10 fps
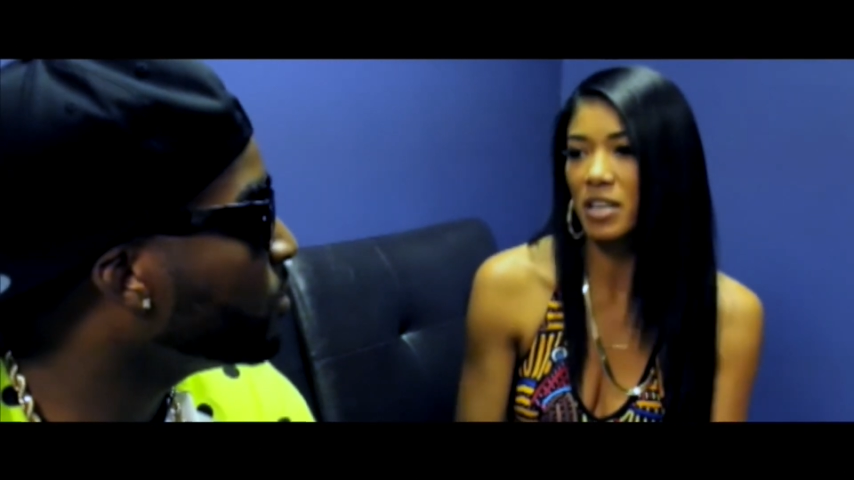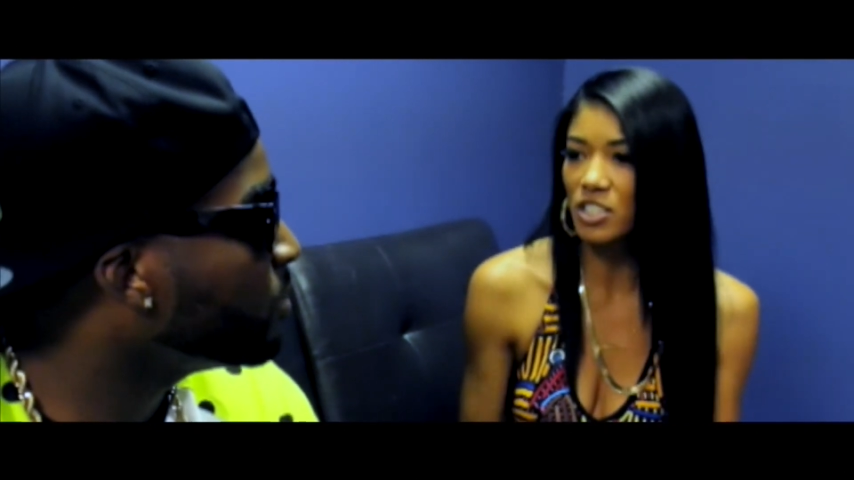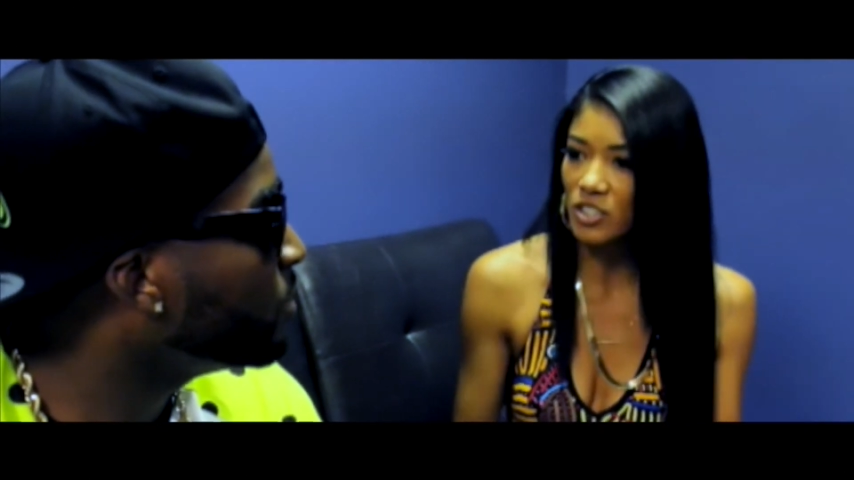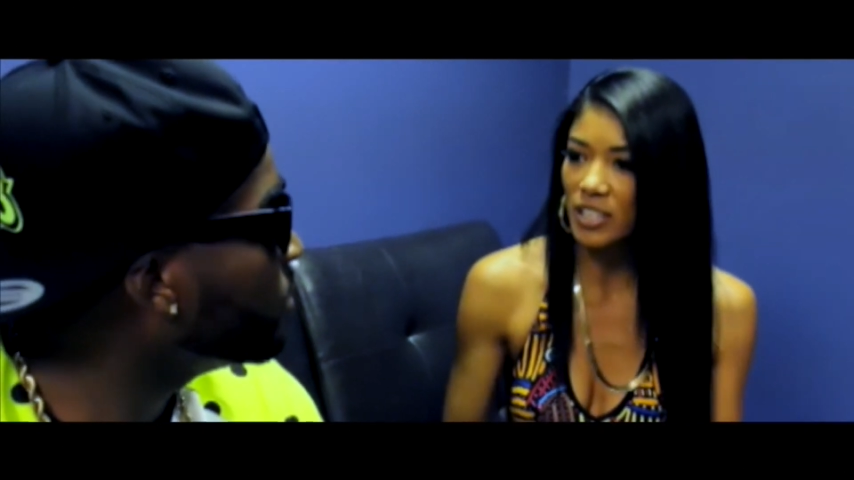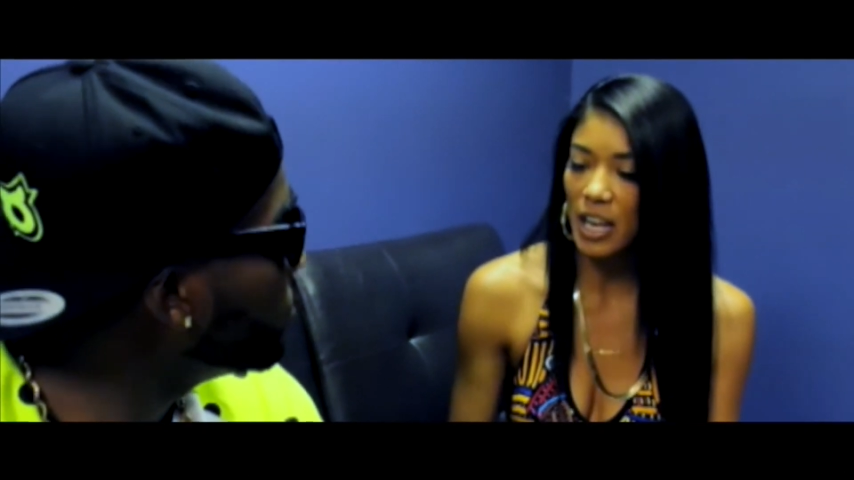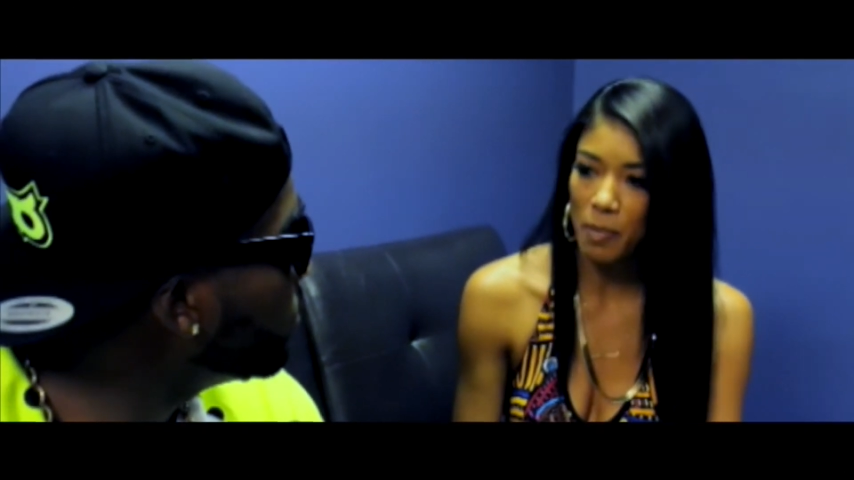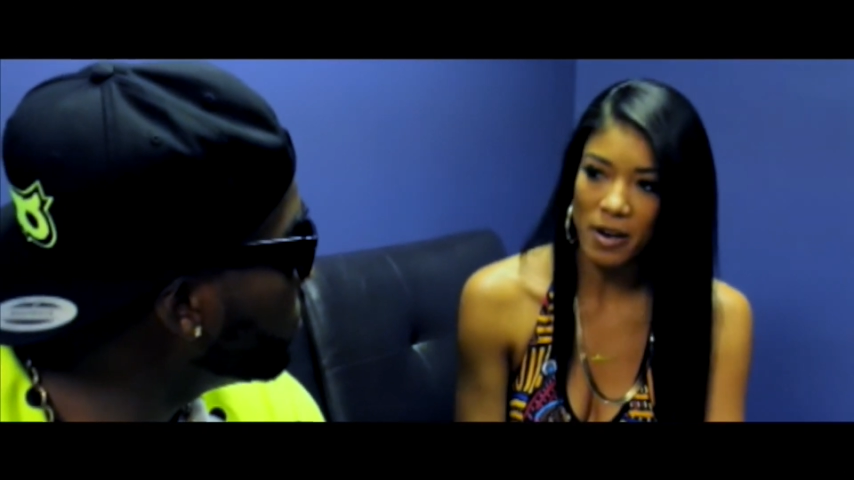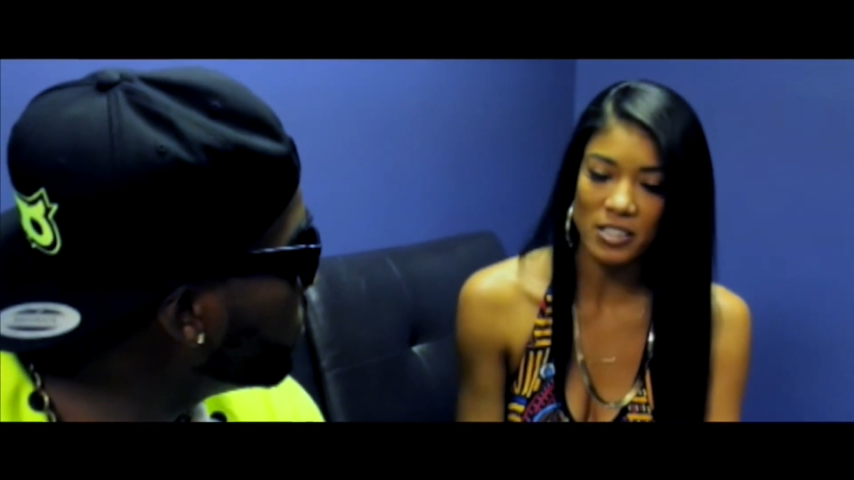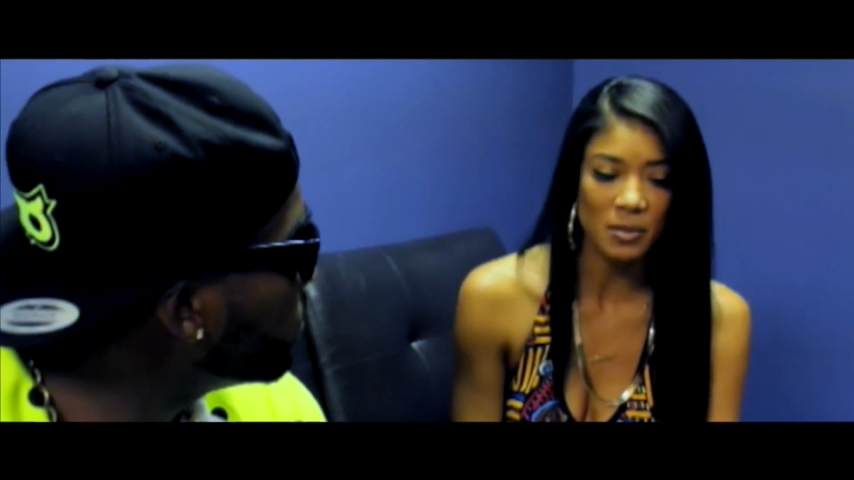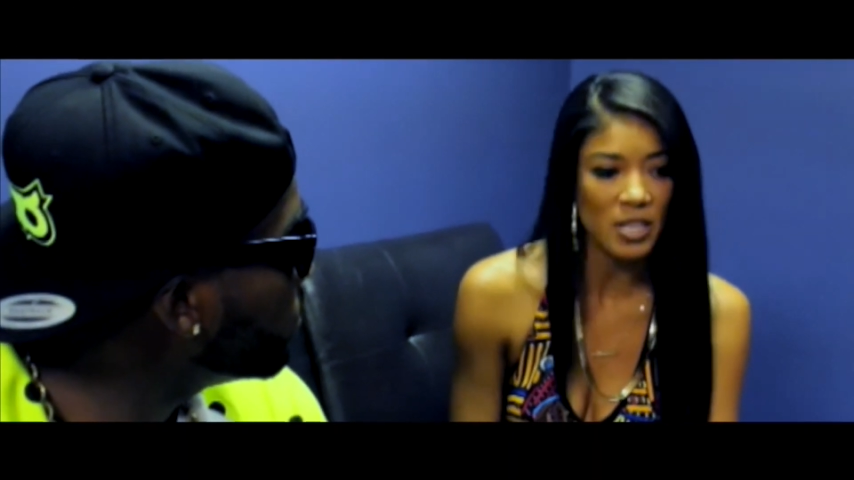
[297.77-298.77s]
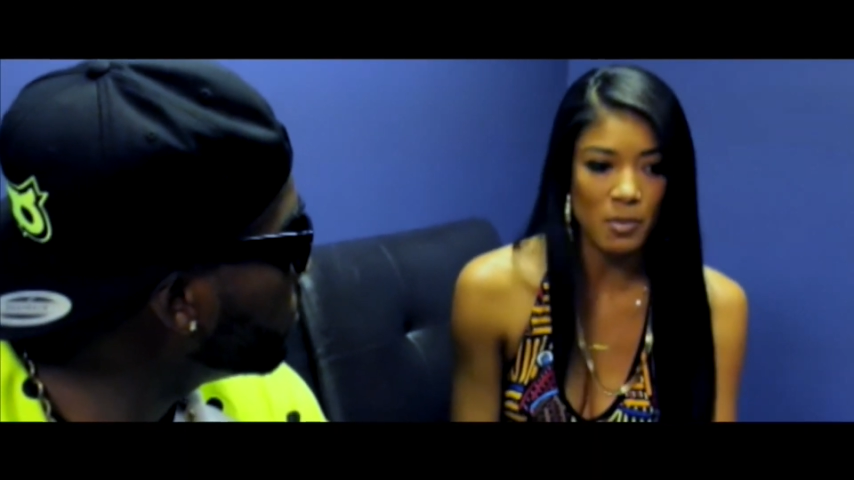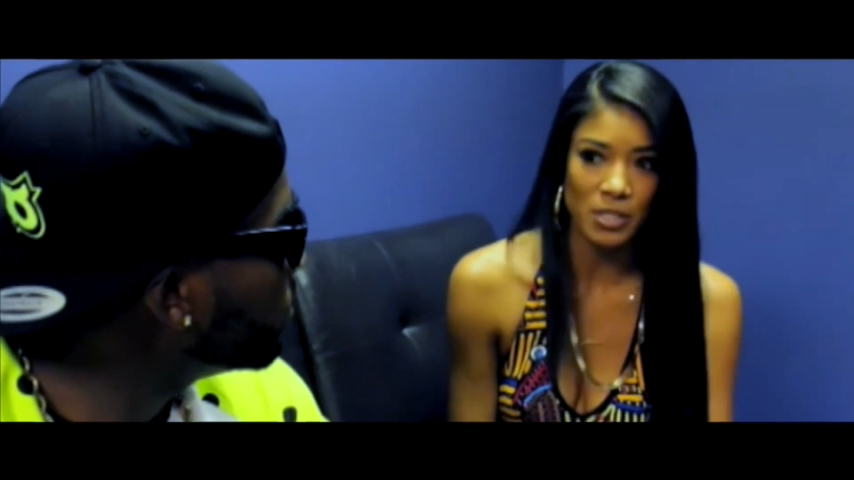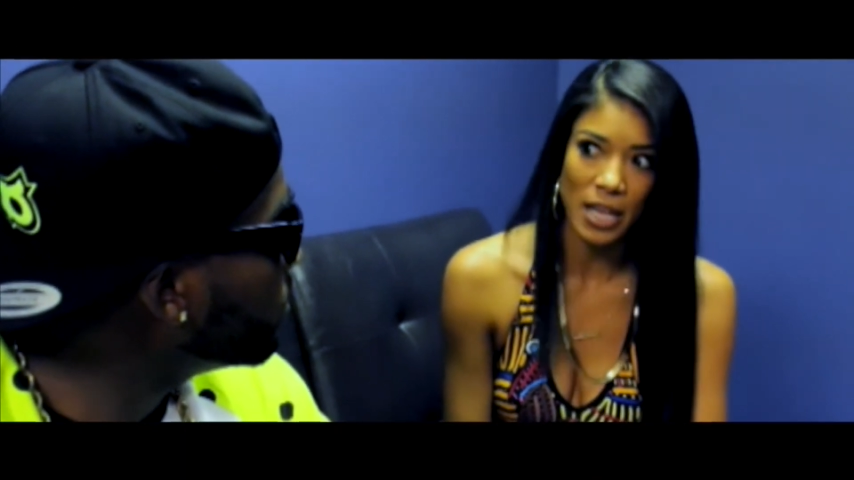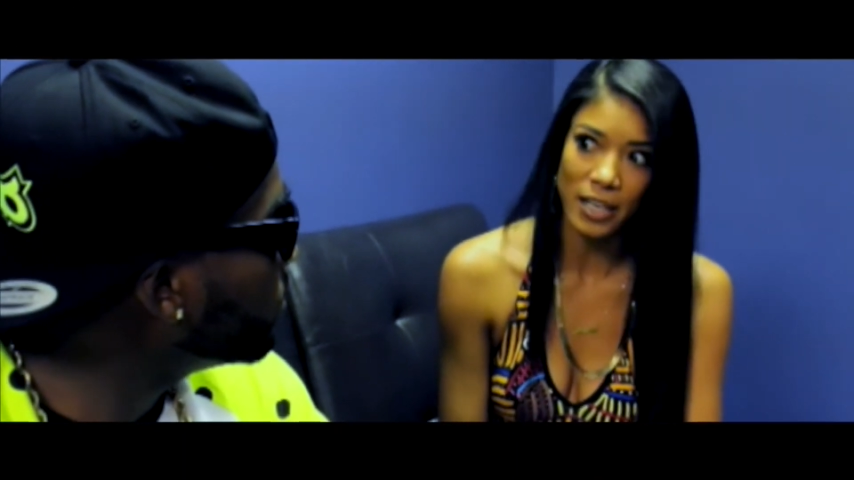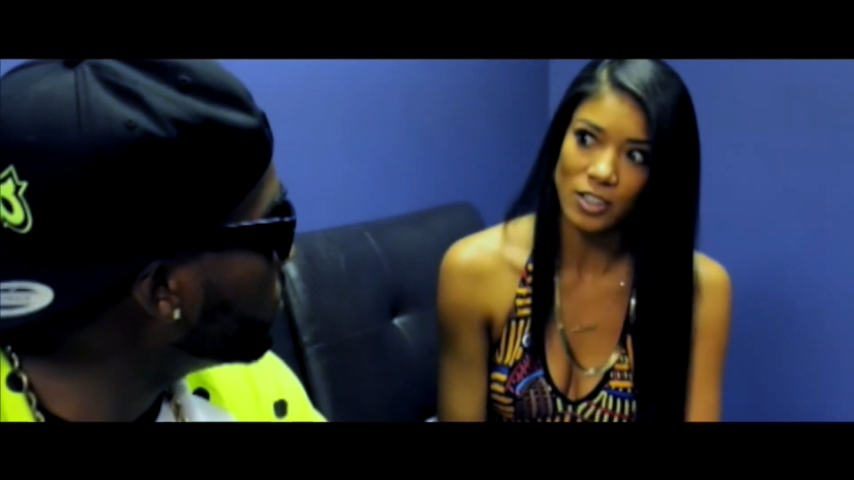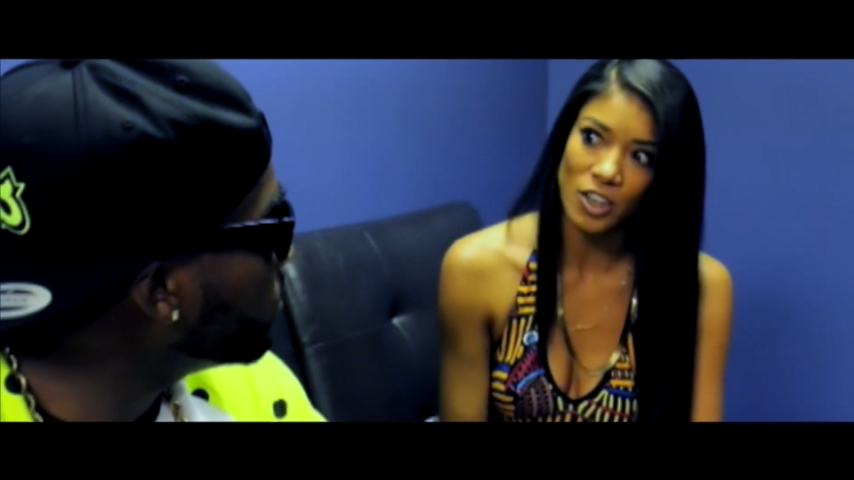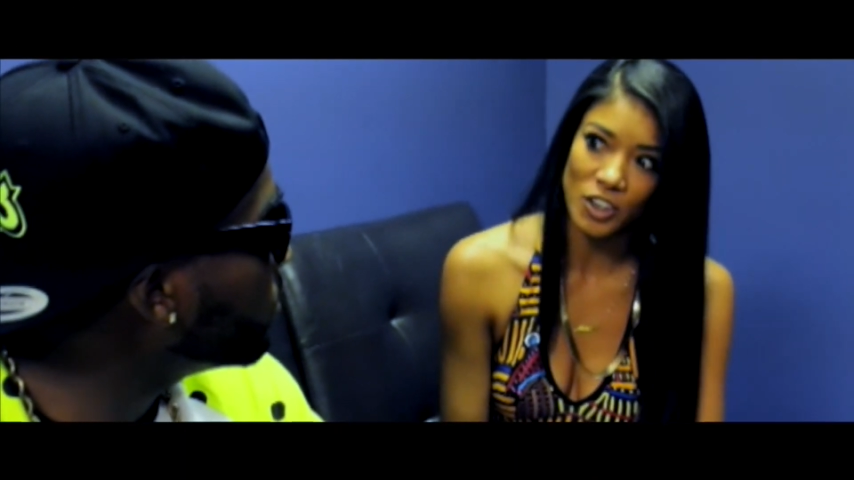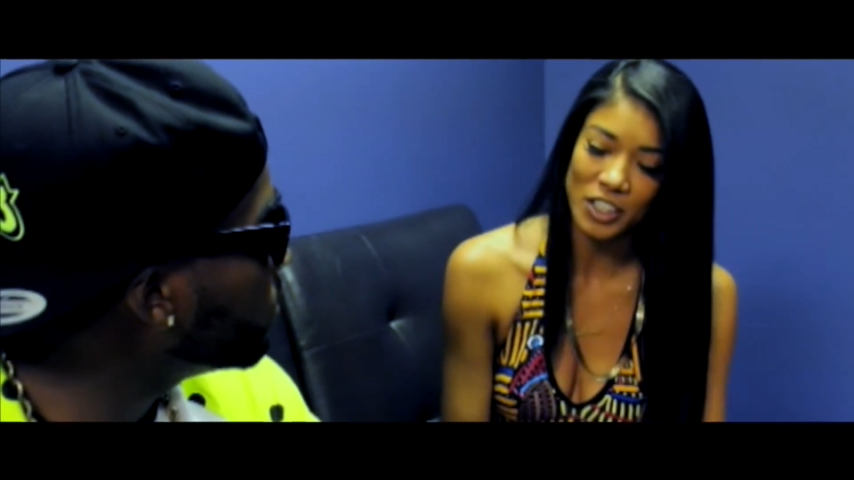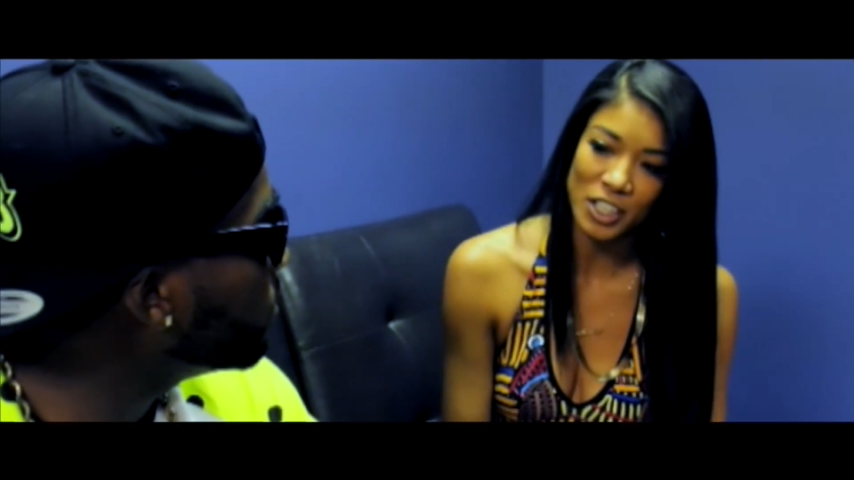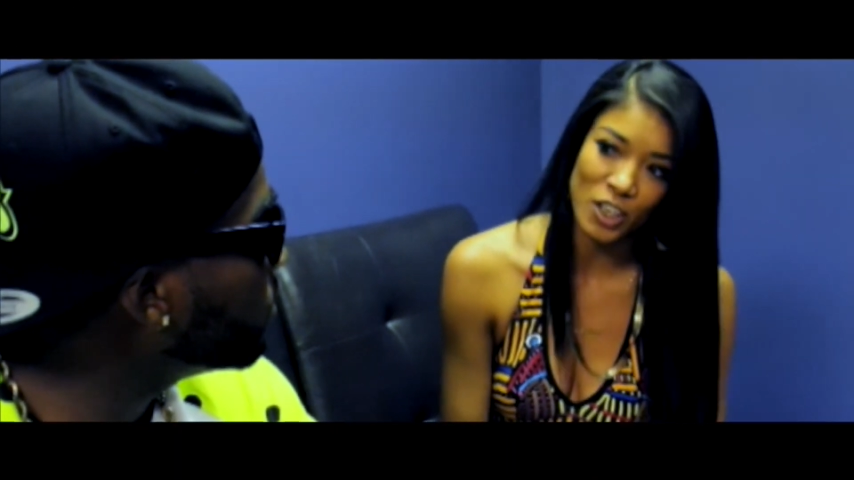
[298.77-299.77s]
Because, you know, a lot of parents sometimes are like, no,
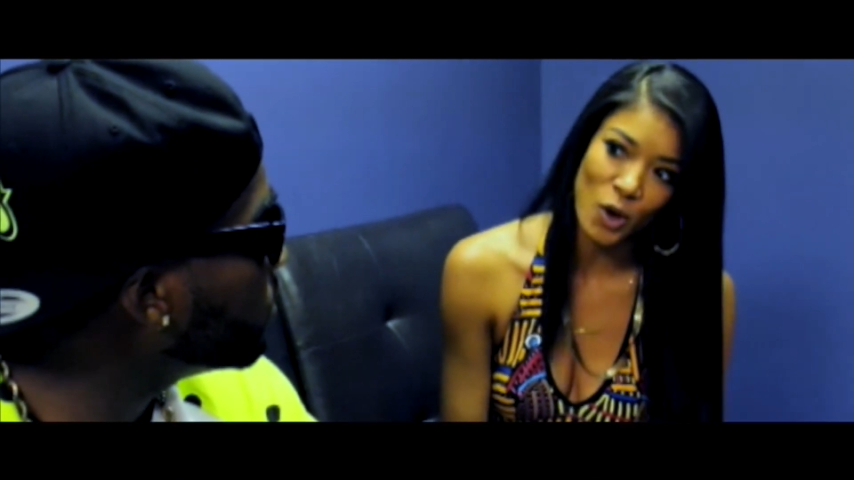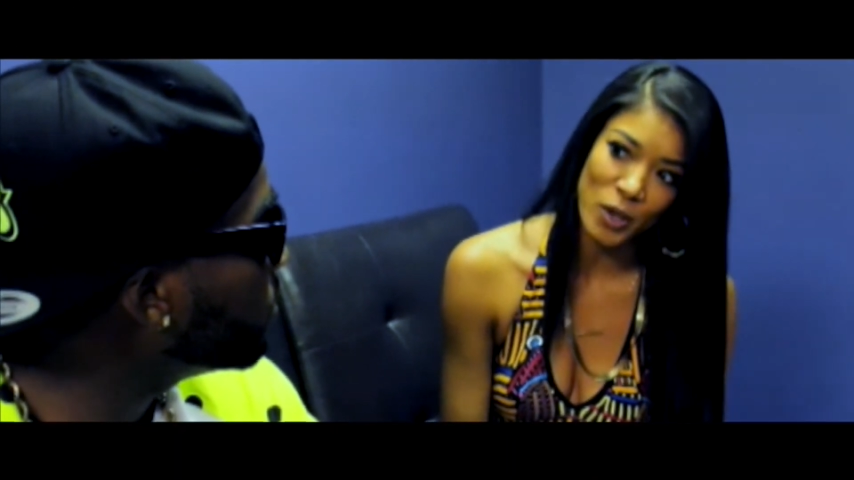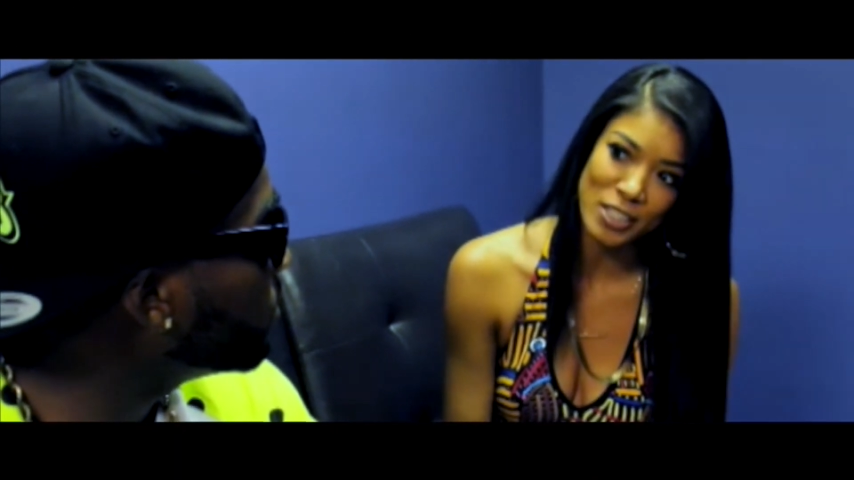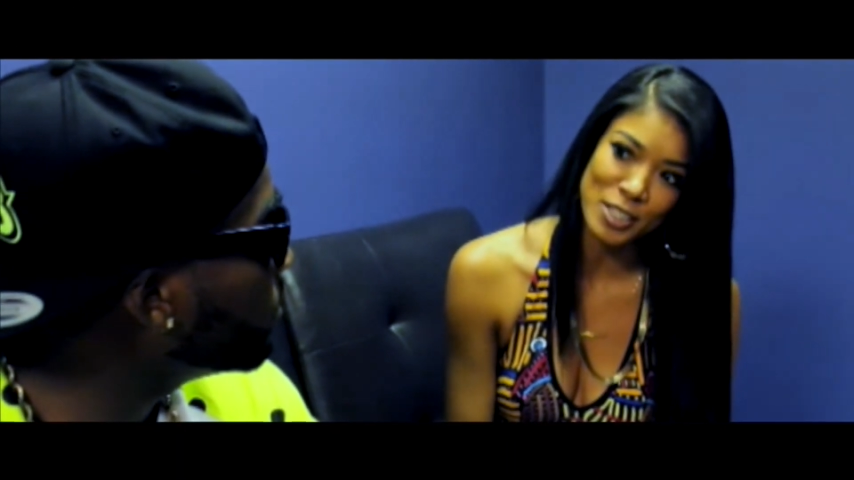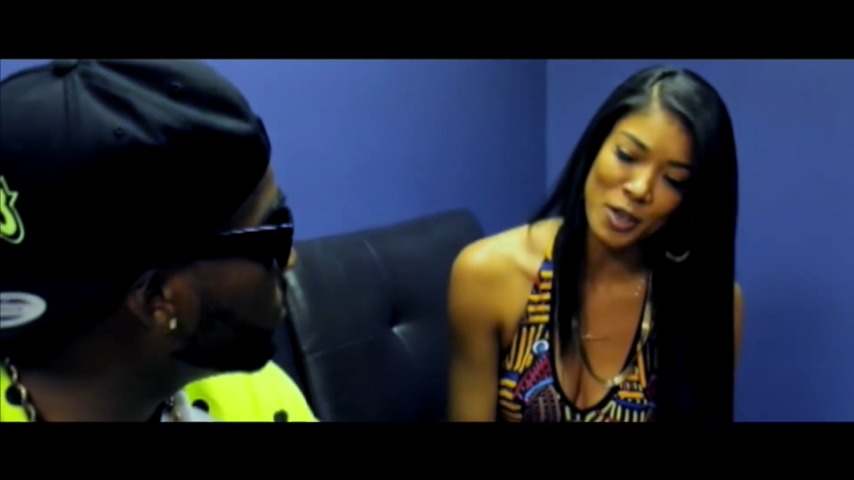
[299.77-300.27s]
you need to go get,